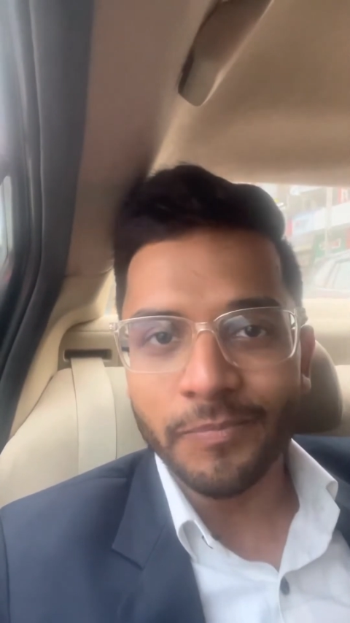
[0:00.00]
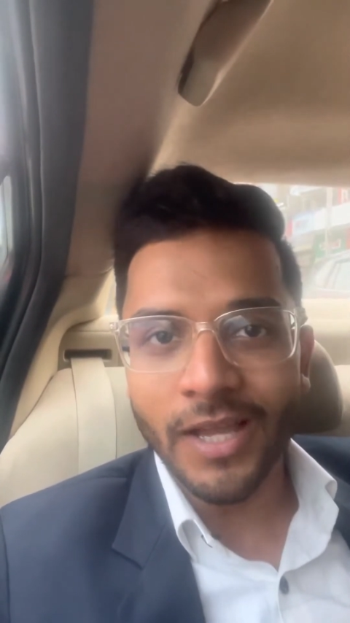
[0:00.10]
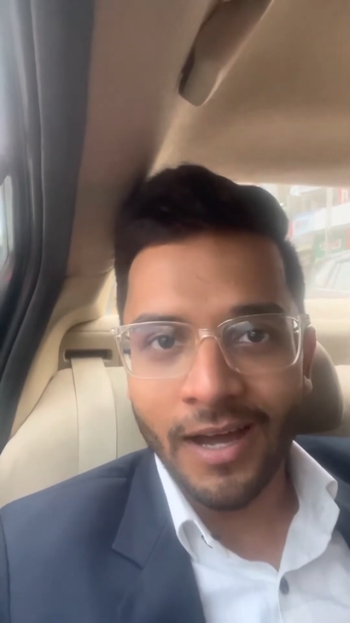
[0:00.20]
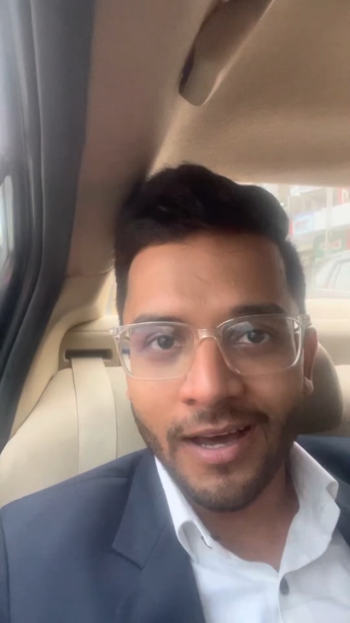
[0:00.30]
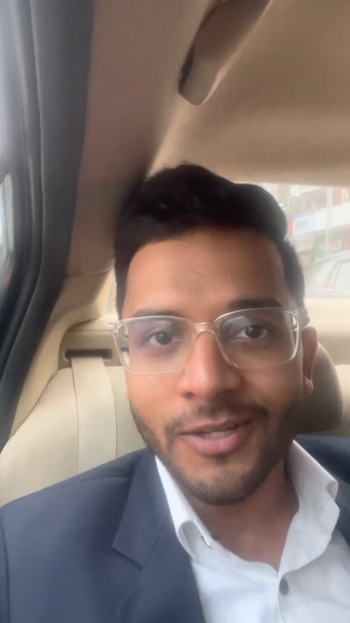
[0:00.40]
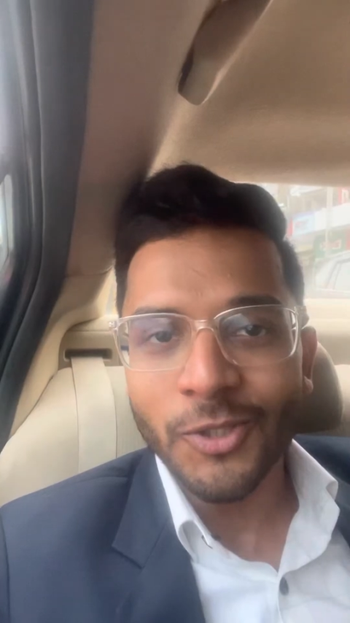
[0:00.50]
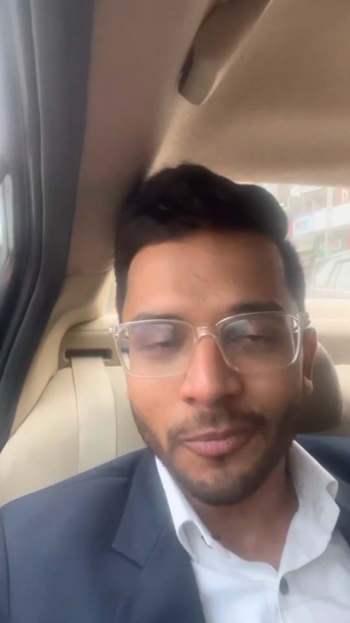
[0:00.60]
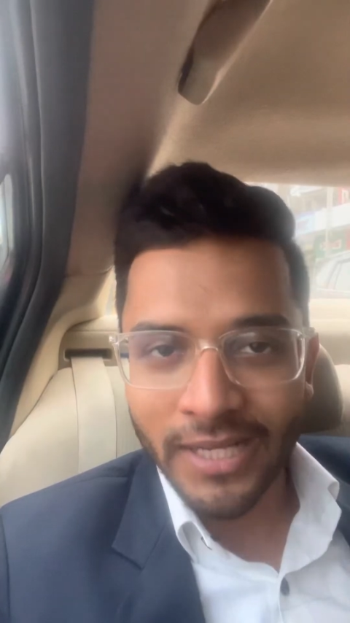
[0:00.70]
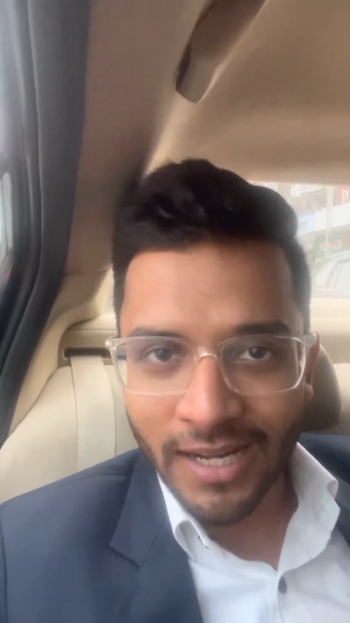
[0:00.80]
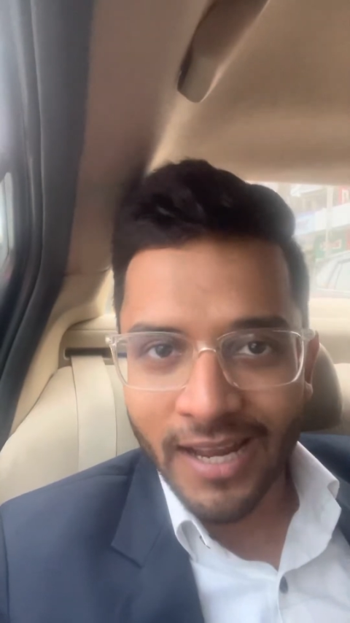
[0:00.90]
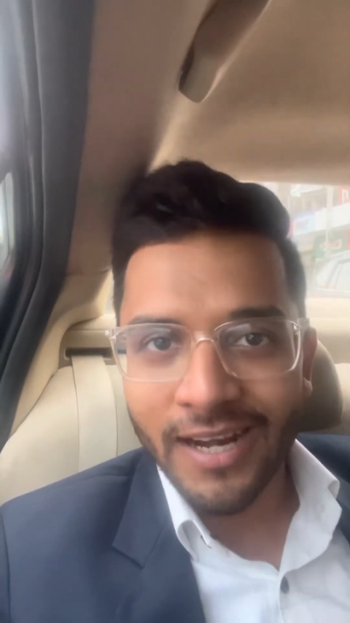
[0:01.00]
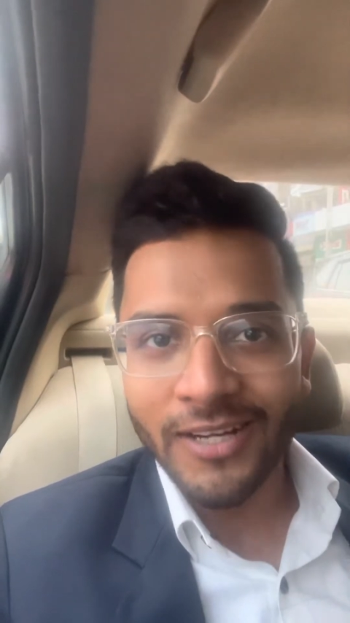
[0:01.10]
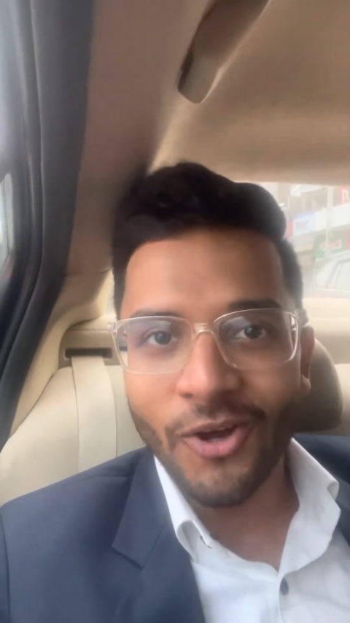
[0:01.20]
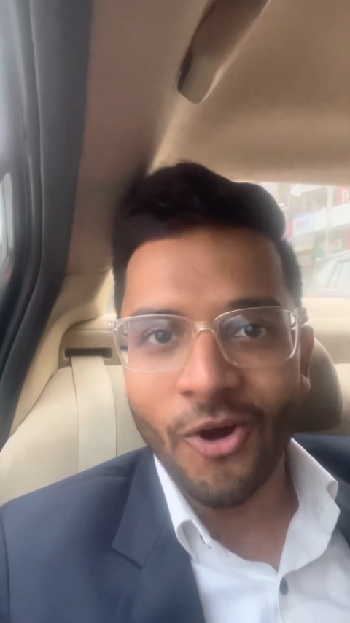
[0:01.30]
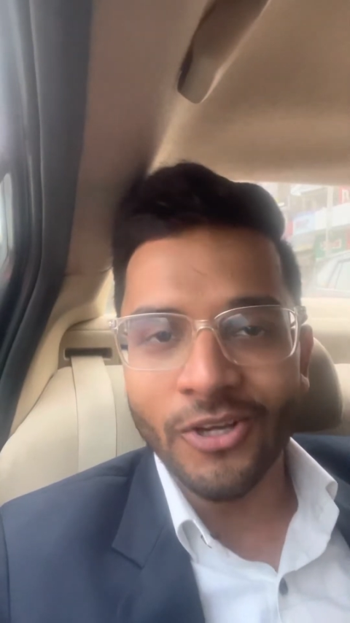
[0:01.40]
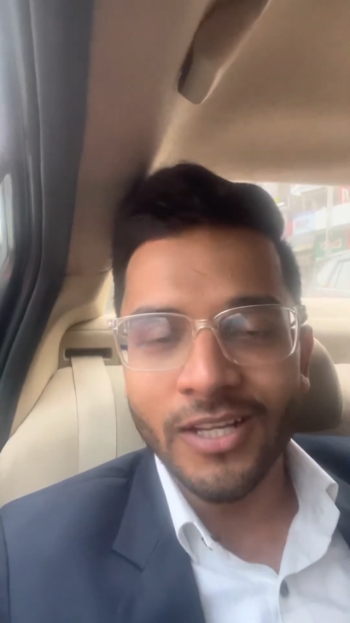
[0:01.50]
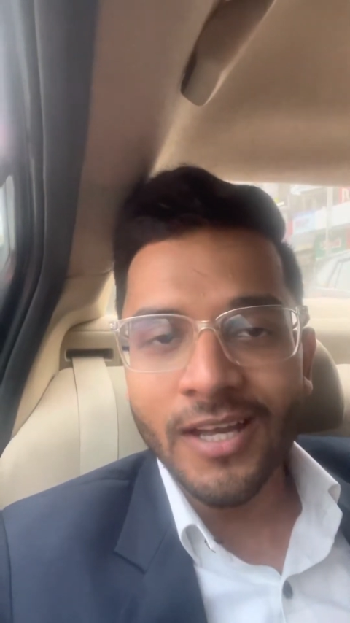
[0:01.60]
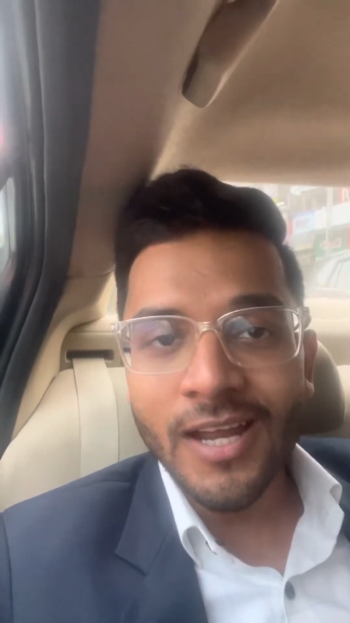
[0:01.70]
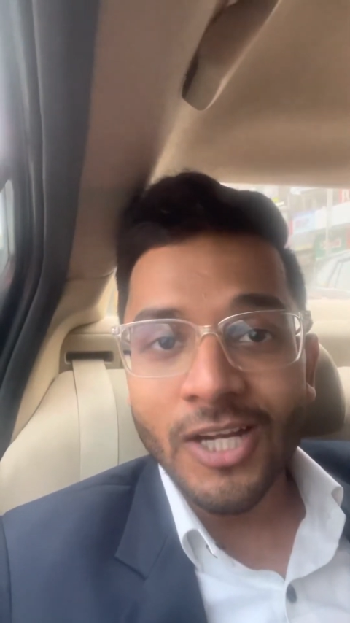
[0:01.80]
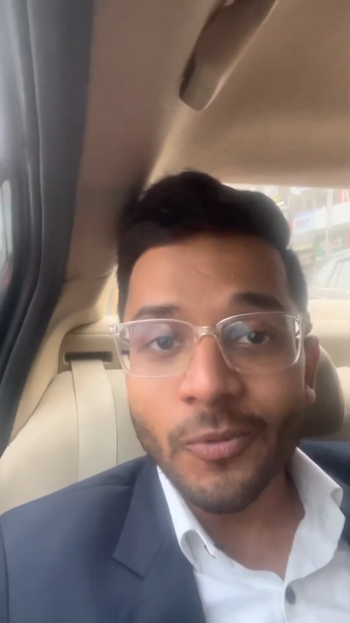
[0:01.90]
are to be declared on
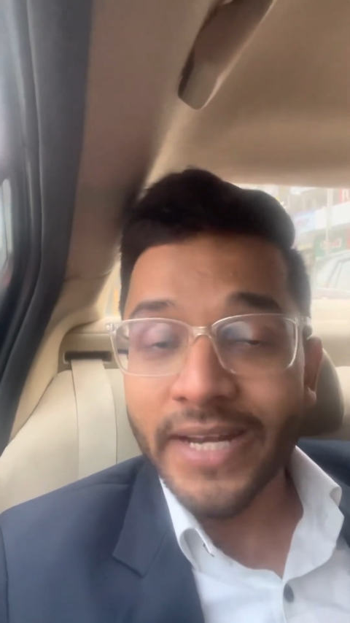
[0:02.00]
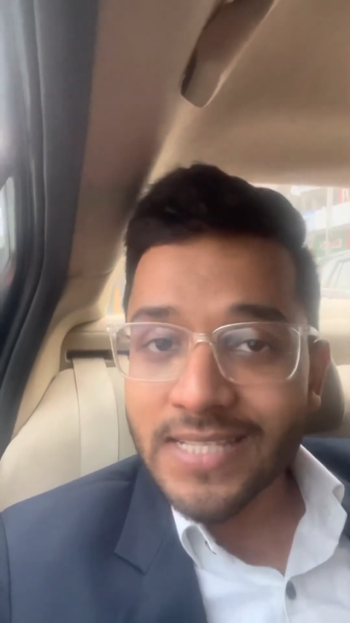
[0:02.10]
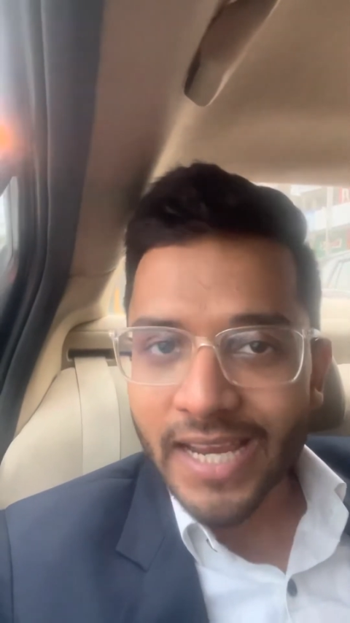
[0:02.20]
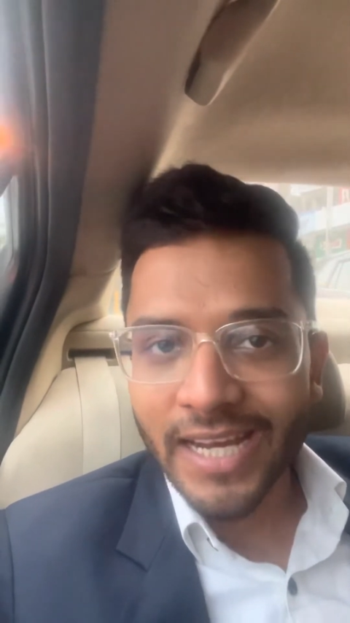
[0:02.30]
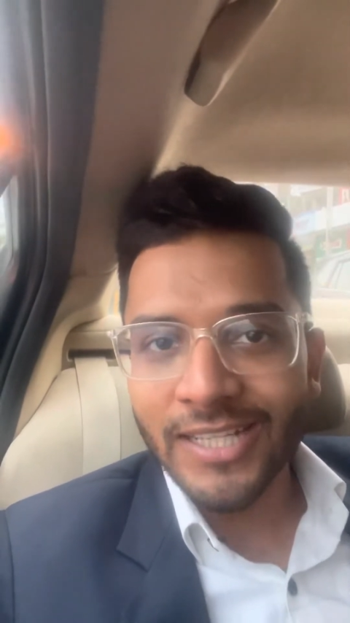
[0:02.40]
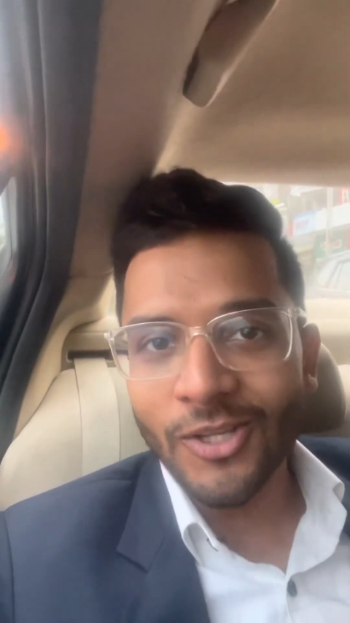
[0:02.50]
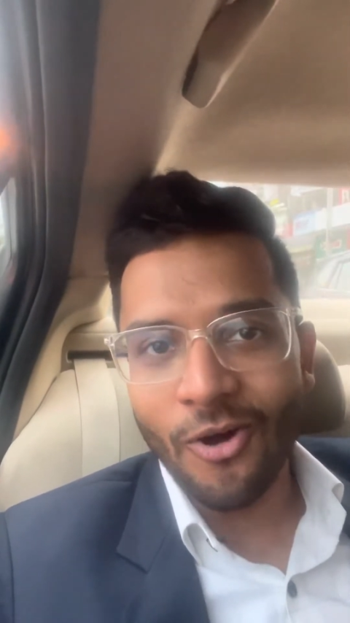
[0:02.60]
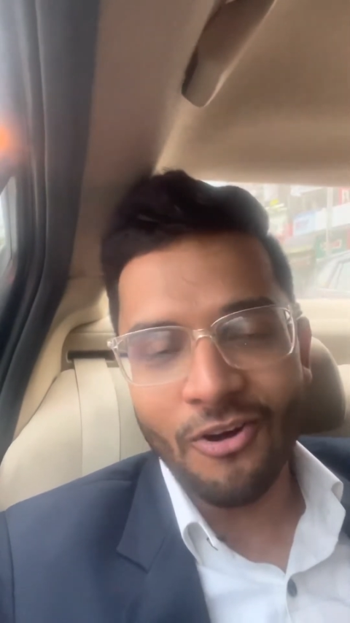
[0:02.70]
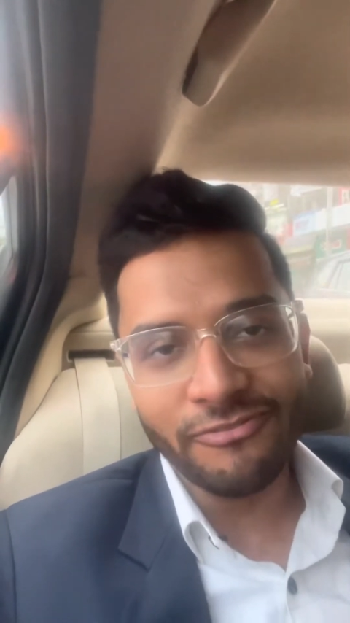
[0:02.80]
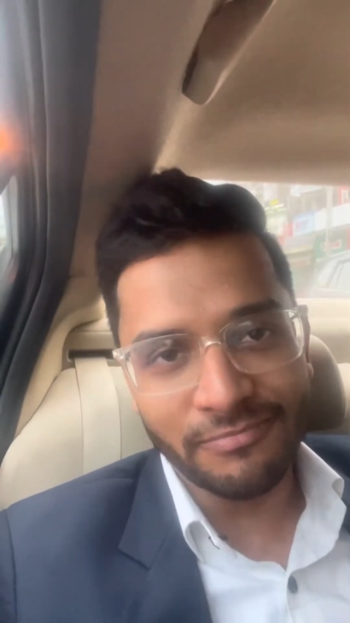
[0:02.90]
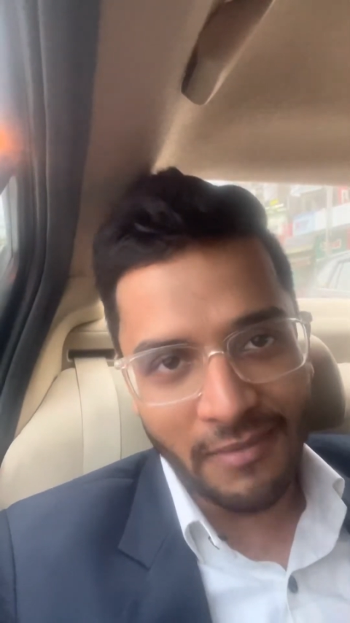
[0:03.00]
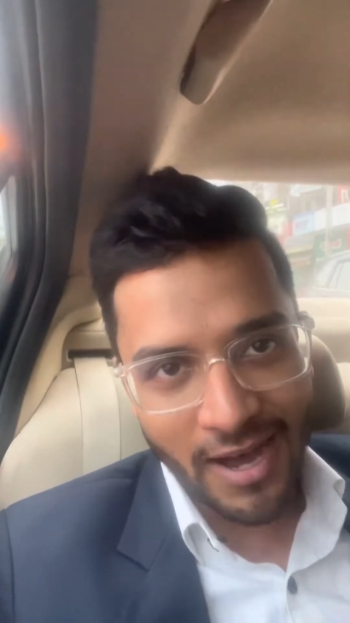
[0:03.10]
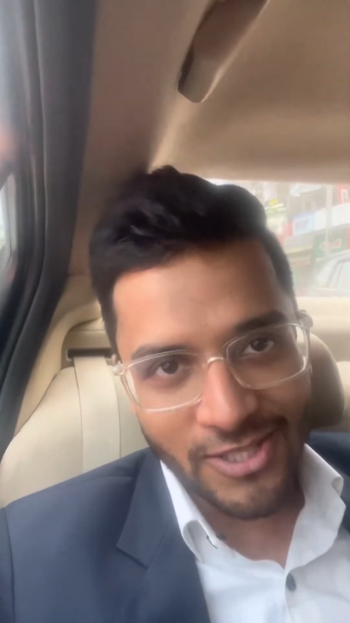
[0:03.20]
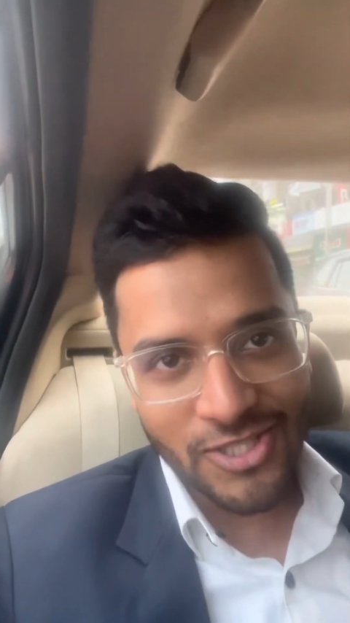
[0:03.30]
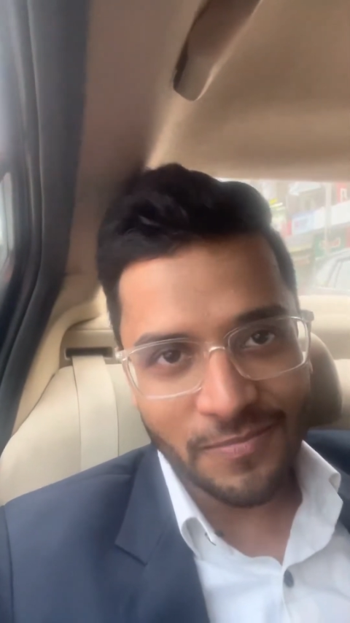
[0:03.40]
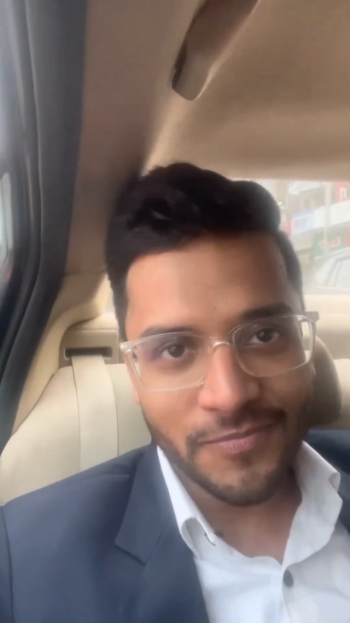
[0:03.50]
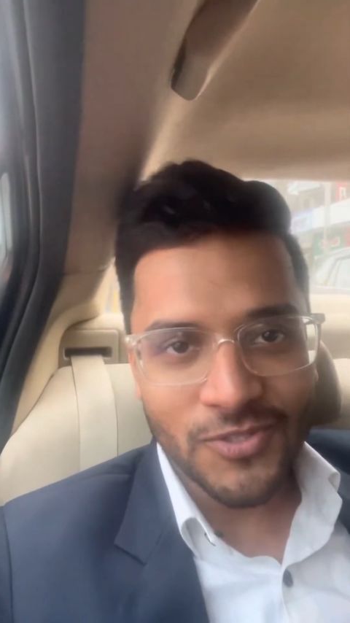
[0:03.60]
22nd of March.